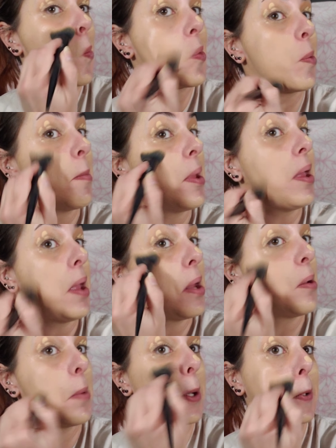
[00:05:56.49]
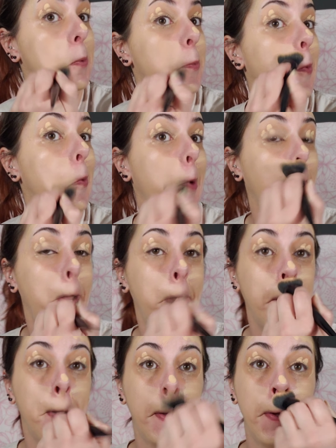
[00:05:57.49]
To me, anyway, it feels
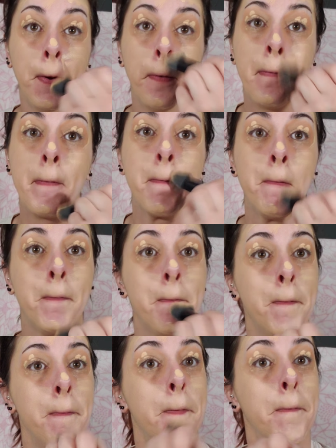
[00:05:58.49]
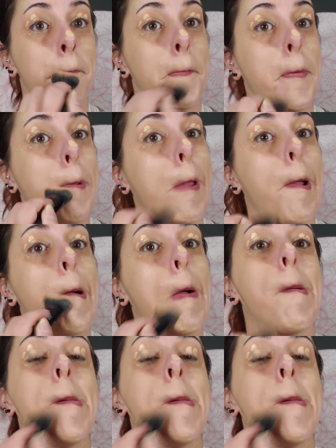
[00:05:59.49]
like. But yeah.